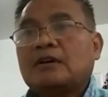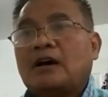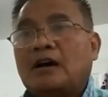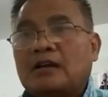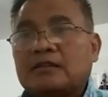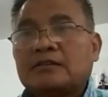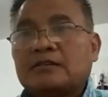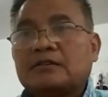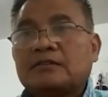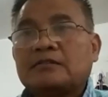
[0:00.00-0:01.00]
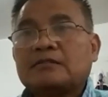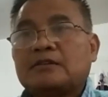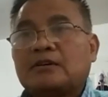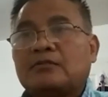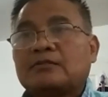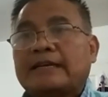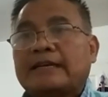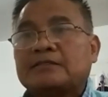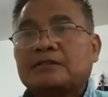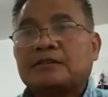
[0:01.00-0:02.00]
other
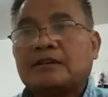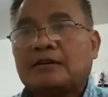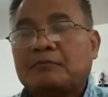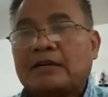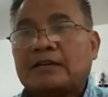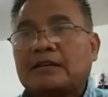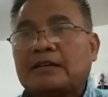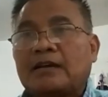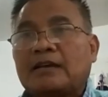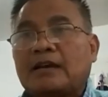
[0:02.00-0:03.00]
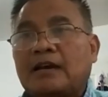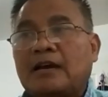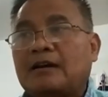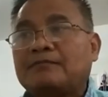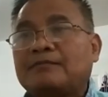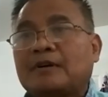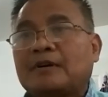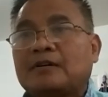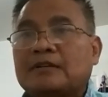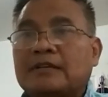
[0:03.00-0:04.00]
donation, the money I have.
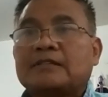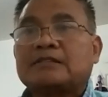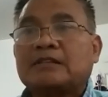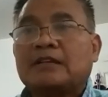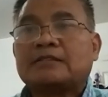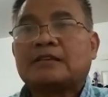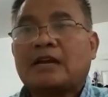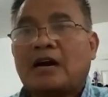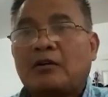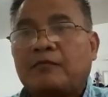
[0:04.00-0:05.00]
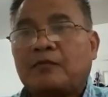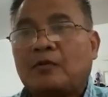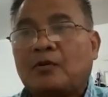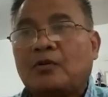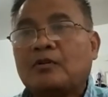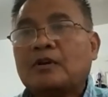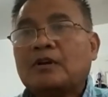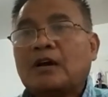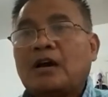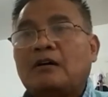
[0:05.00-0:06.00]
It's helpful.
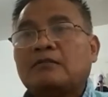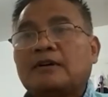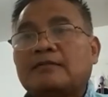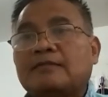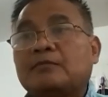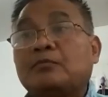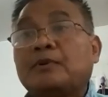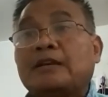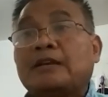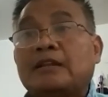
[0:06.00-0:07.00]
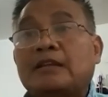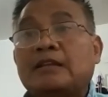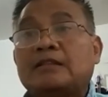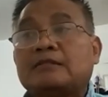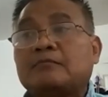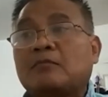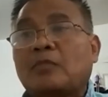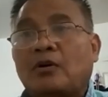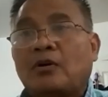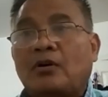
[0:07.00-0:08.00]
However, we need
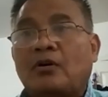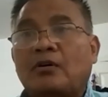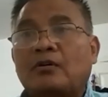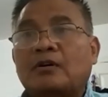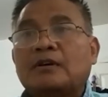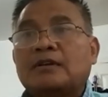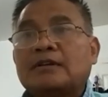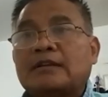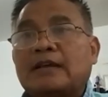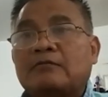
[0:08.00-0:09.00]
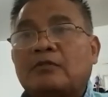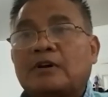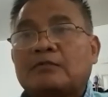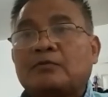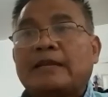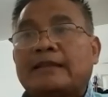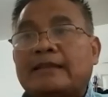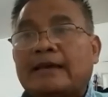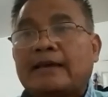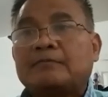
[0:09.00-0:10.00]
more than what we
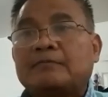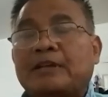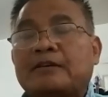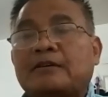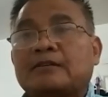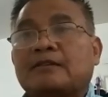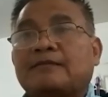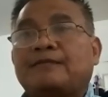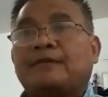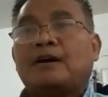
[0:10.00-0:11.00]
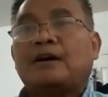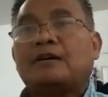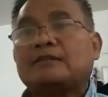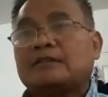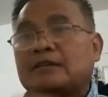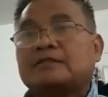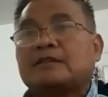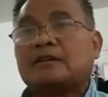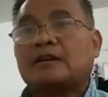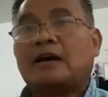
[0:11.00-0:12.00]
get because of there's
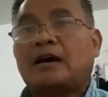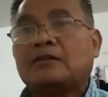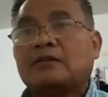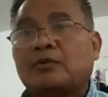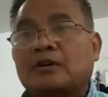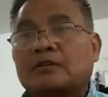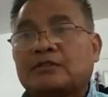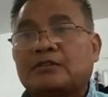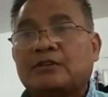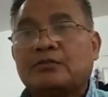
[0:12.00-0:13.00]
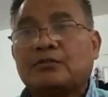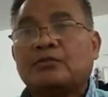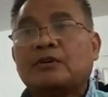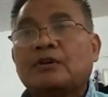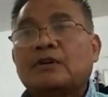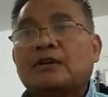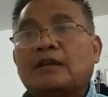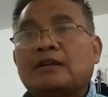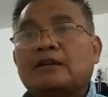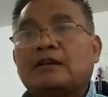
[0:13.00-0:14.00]
a lot of work to do,
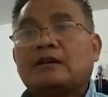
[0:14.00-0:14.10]
and